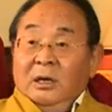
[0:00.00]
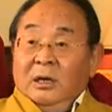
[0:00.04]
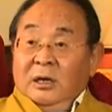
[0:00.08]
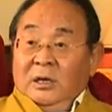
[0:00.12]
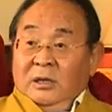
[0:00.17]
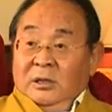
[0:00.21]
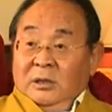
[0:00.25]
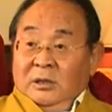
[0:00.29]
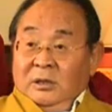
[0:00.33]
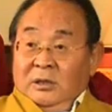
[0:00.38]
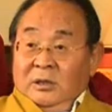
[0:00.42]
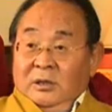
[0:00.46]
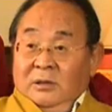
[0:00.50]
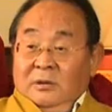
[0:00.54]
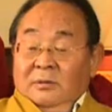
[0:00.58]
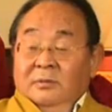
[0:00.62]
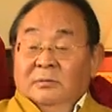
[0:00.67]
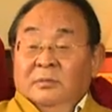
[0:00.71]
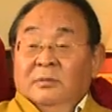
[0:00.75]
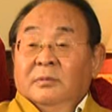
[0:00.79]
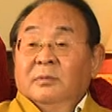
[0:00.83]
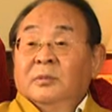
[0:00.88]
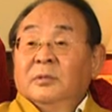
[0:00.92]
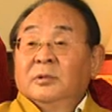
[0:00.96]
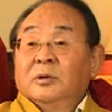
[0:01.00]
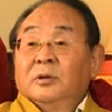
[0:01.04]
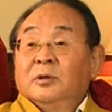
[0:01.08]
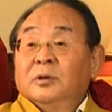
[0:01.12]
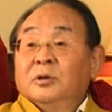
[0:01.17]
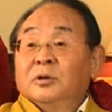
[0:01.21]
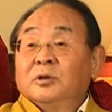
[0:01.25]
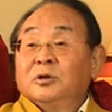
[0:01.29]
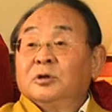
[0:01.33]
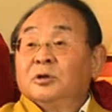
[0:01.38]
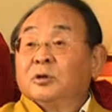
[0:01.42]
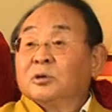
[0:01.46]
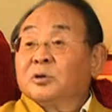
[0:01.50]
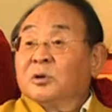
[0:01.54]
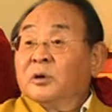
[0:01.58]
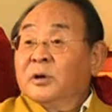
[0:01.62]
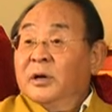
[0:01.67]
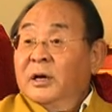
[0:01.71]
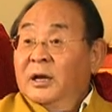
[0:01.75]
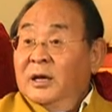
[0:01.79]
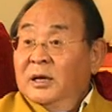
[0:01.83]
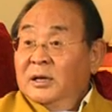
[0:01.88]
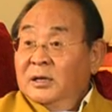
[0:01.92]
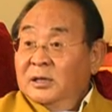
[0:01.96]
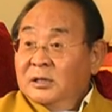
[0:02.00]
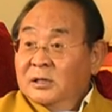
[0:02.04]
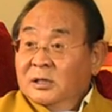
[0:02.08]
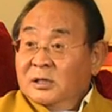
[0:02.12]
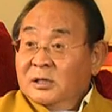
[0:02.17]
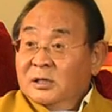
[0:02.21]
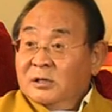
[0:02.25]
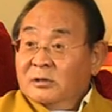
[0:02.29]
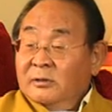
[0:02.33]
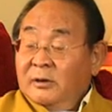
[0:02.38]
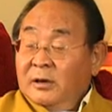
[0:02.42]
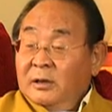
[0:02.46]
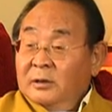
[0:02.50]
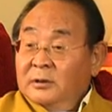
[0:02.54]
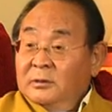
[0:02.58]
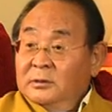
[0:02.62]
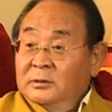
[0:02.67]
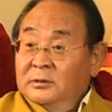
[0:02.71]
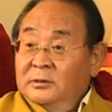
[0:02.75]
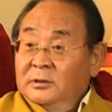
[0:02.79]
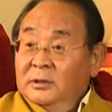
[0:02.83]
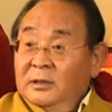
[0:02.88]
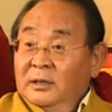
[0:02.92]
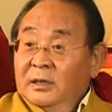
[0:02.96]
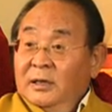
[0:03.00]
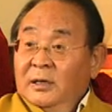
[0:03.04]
in the Ukraine the struggle,